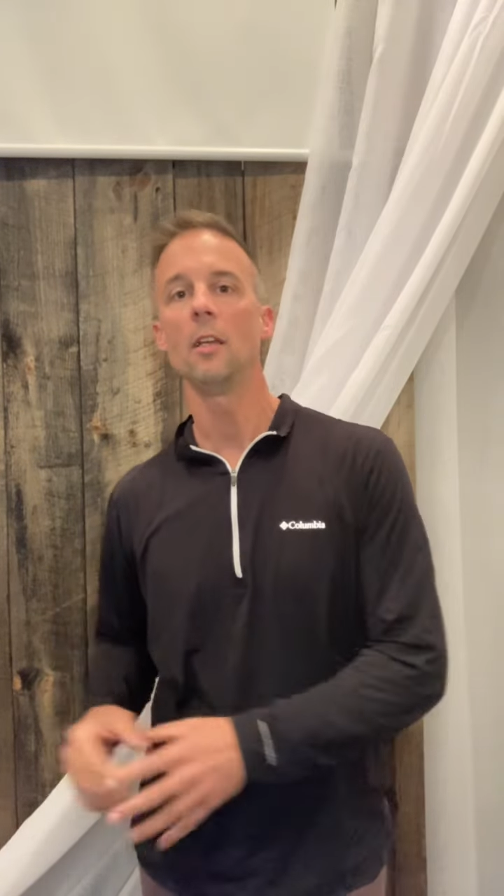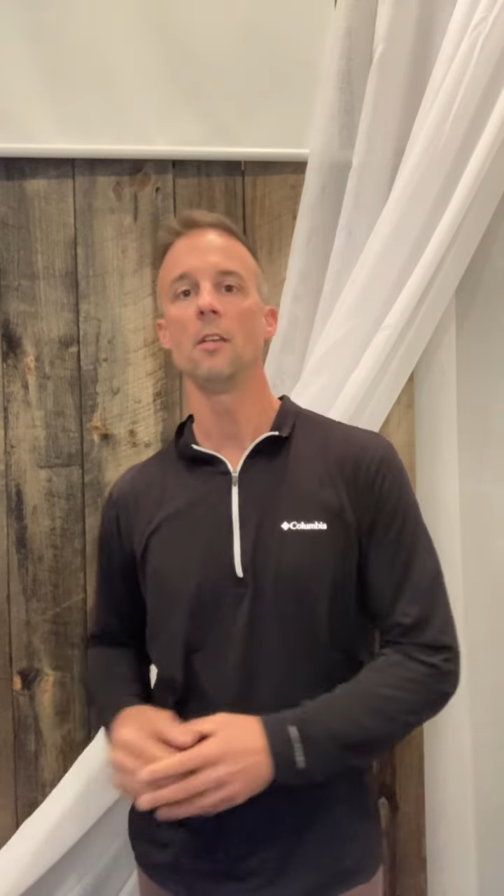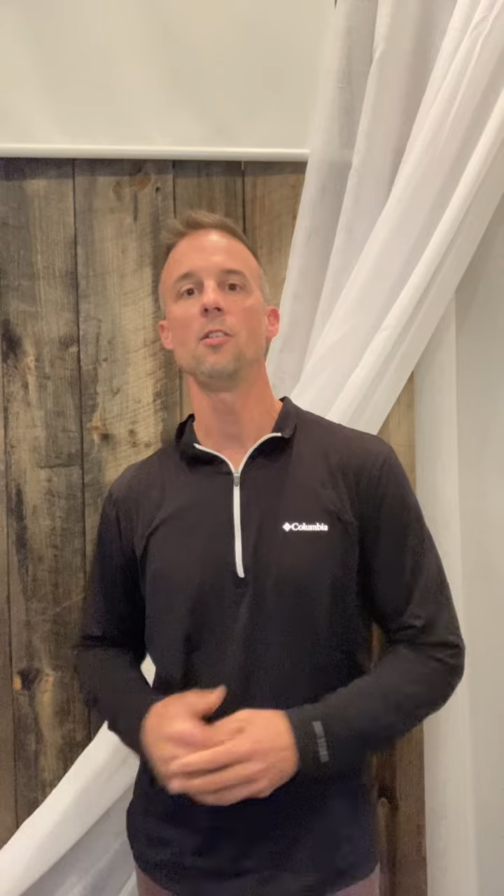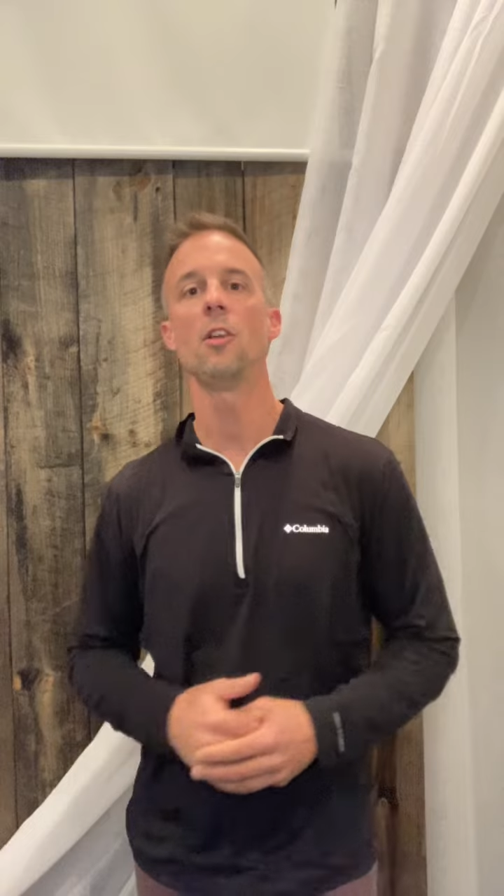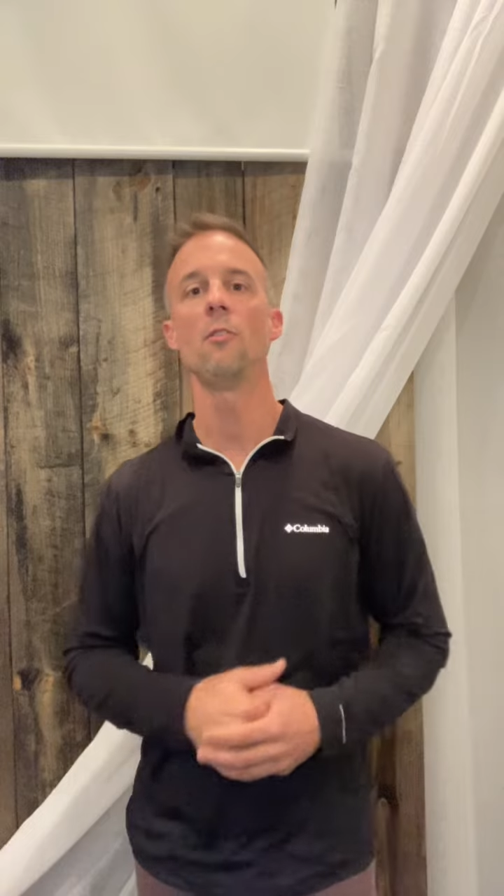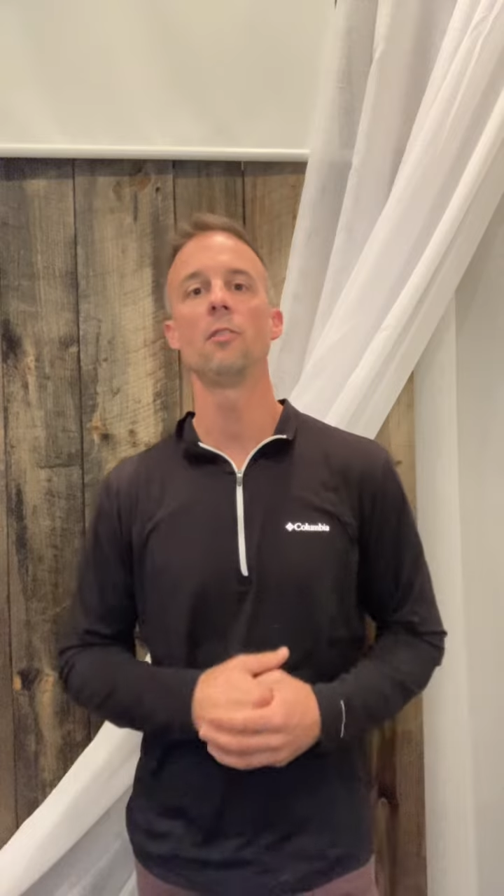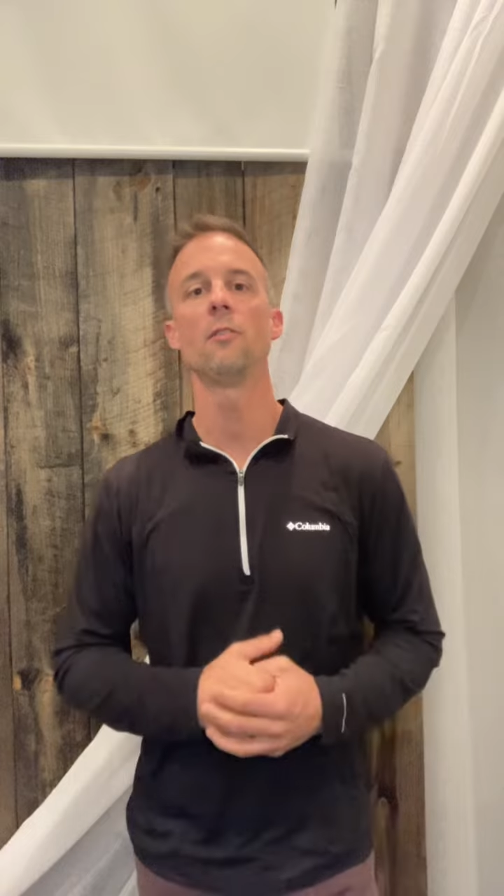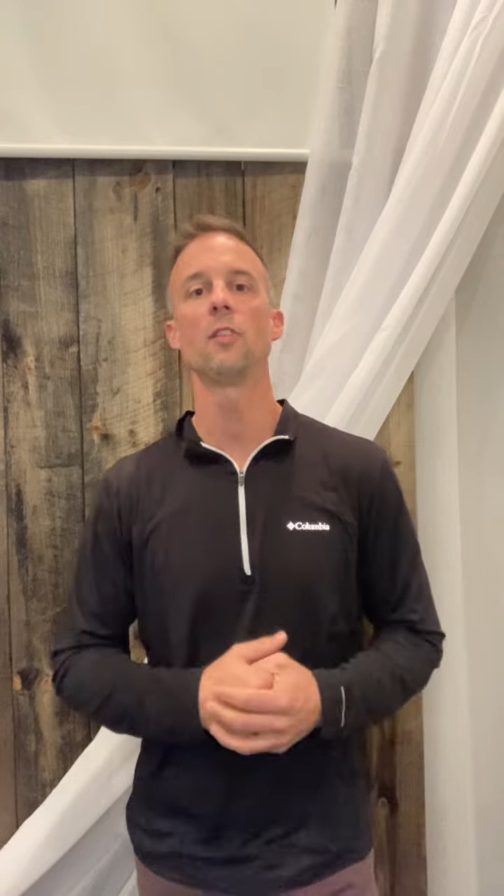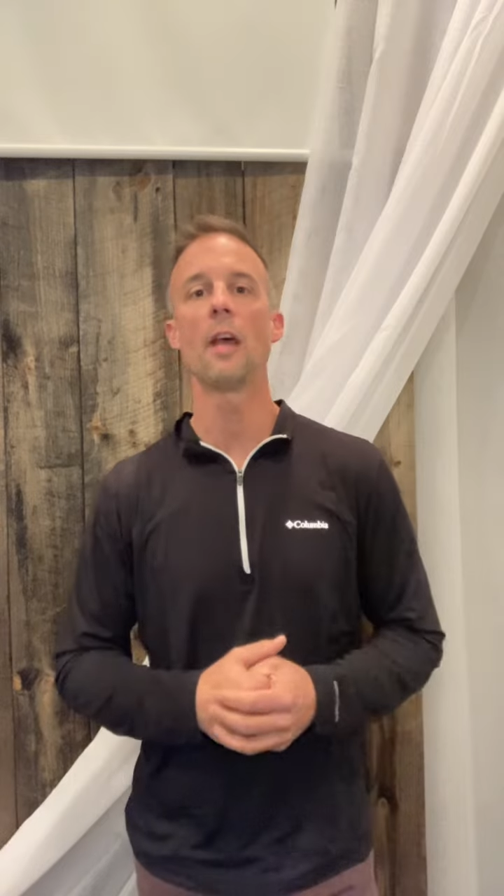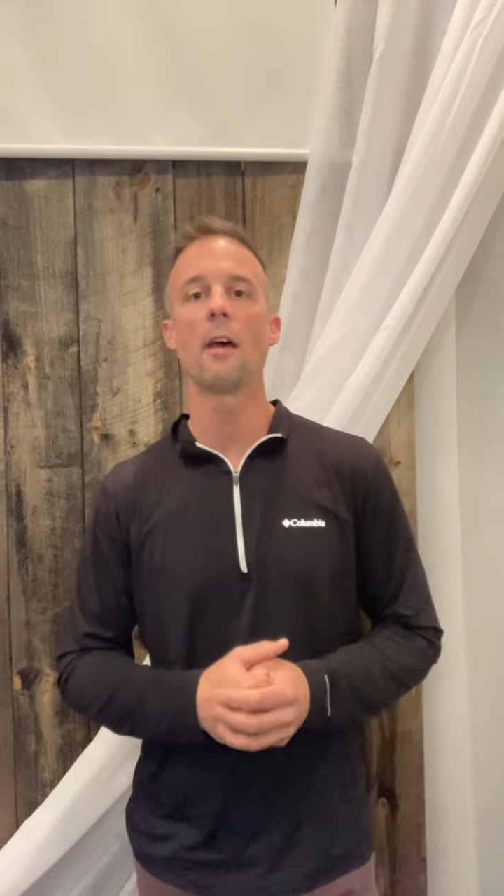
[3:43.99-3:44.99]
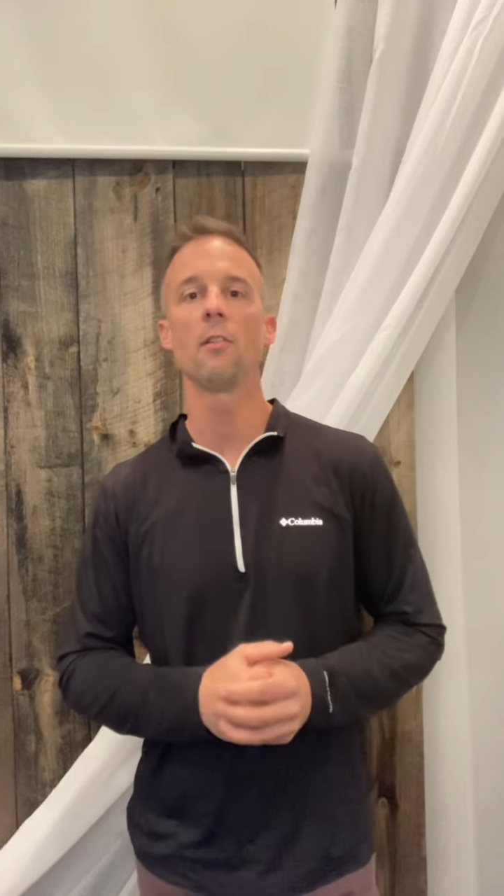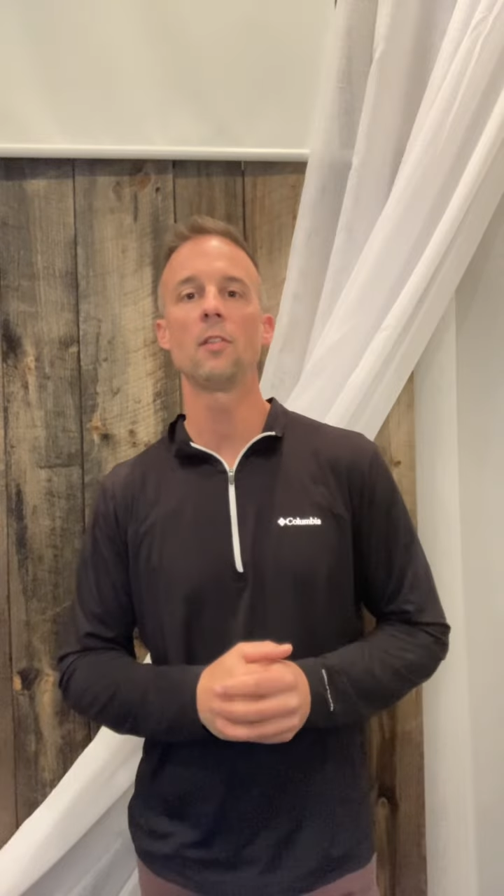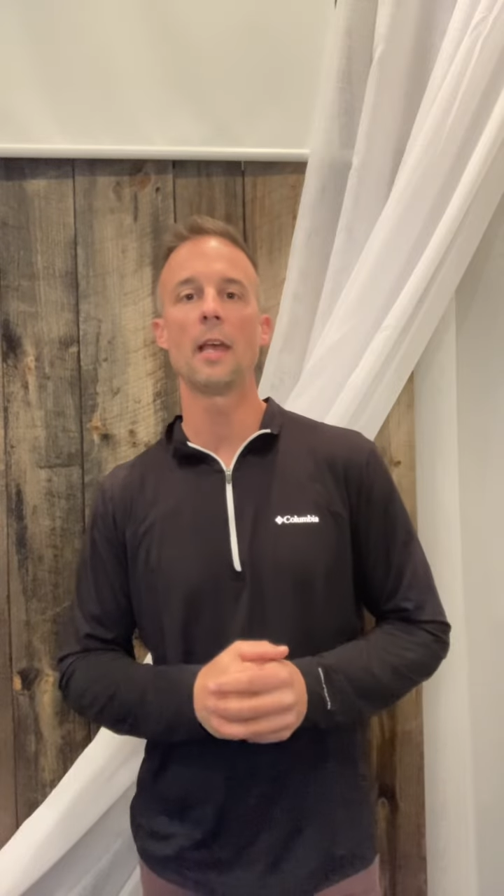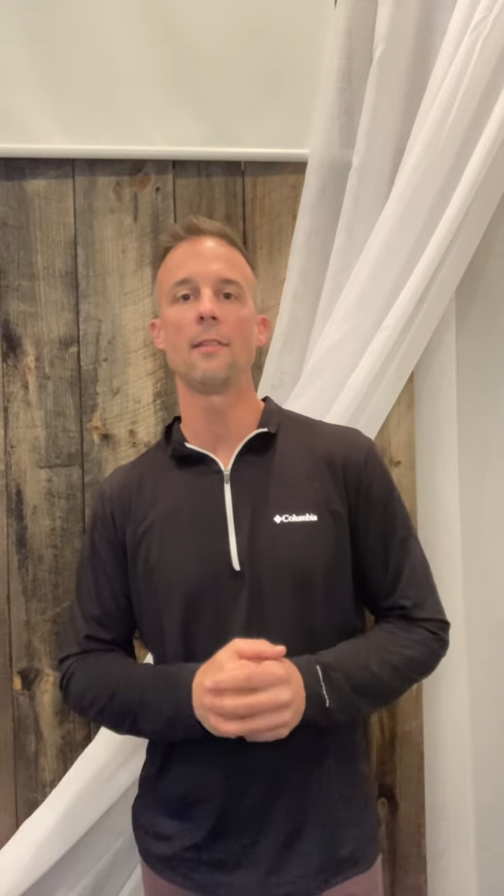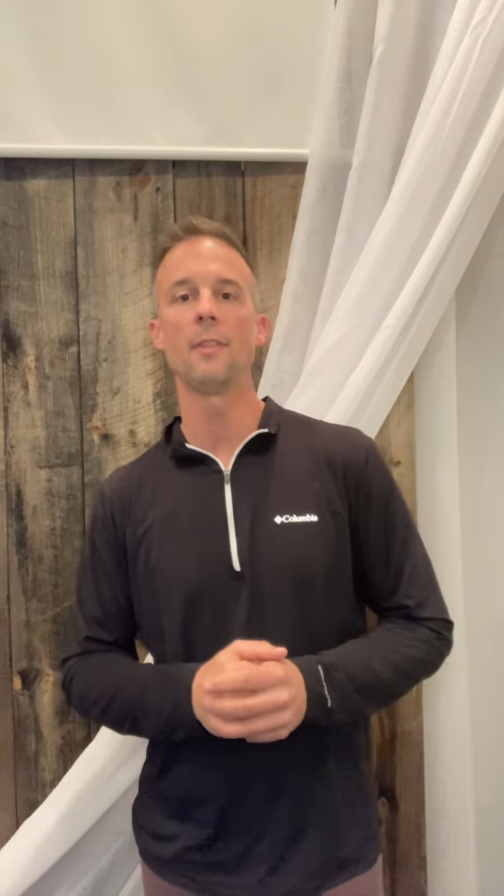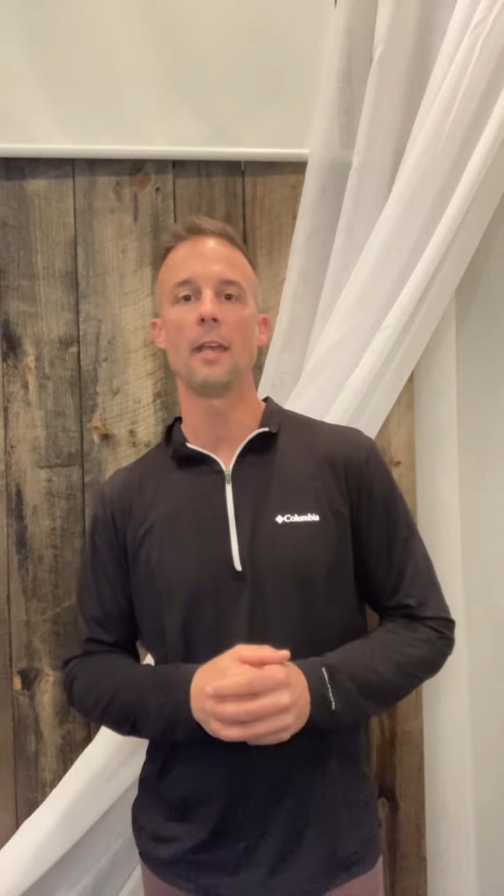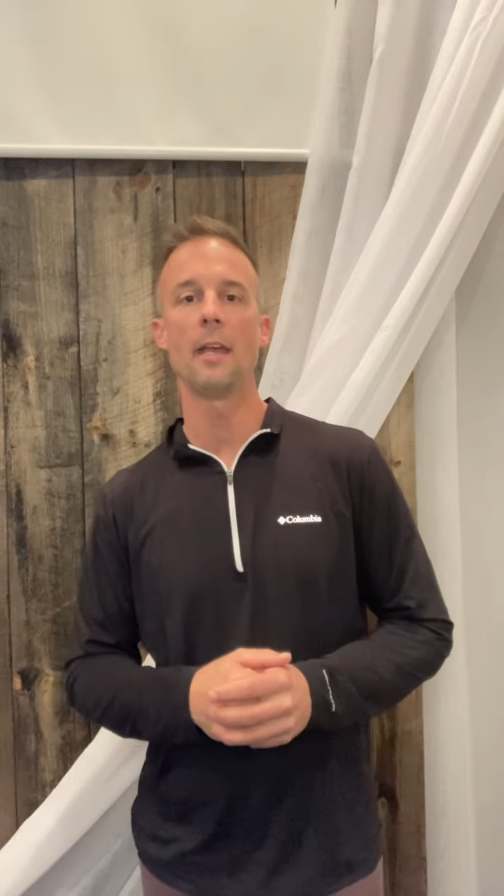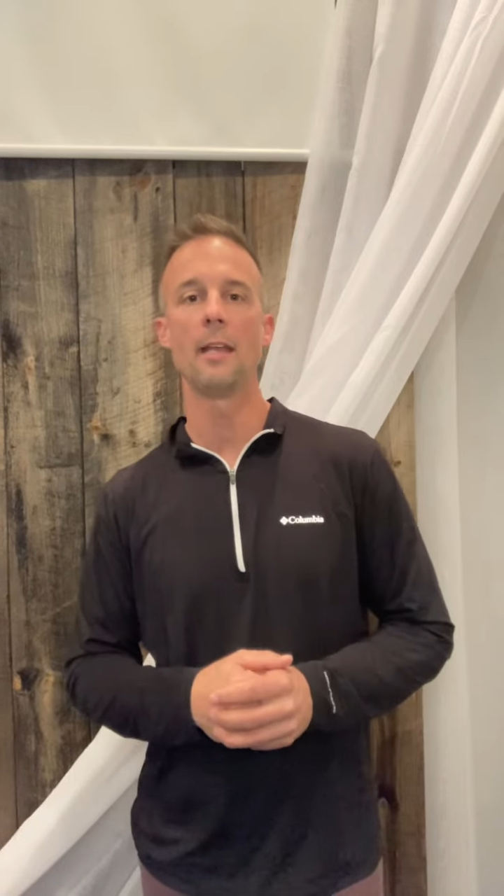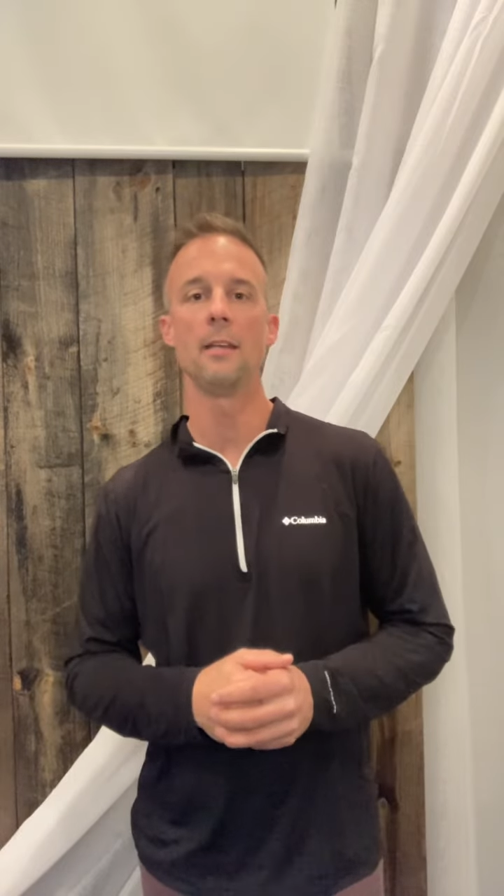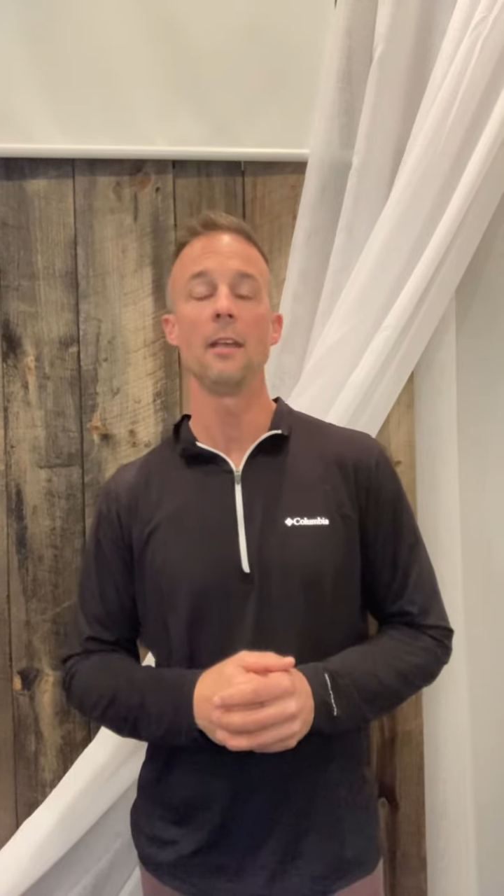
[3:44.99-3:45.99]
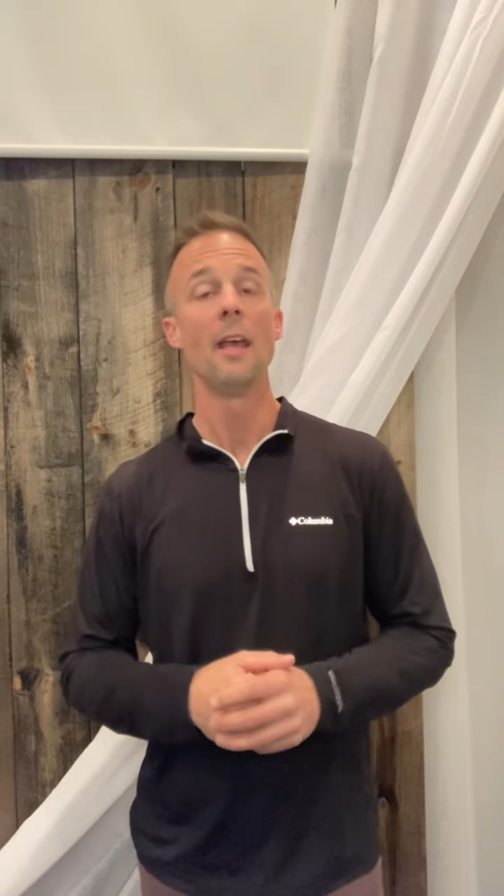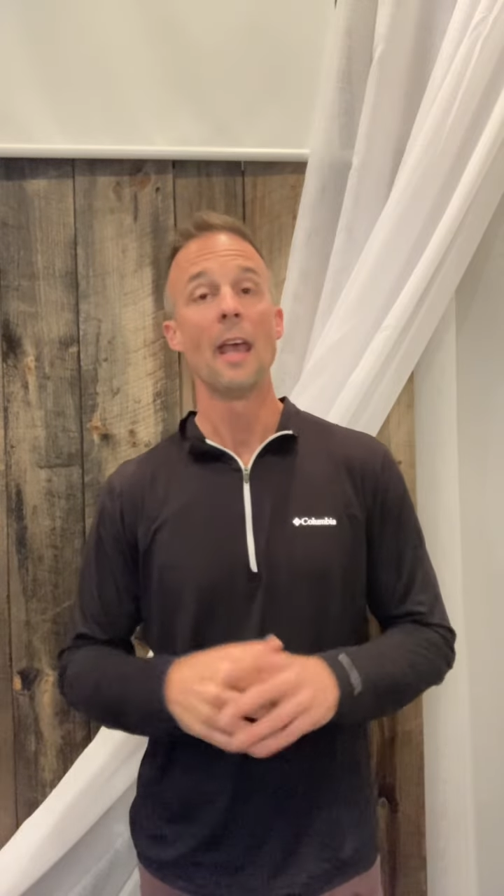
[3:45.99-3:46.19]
in Joseph's house at the end.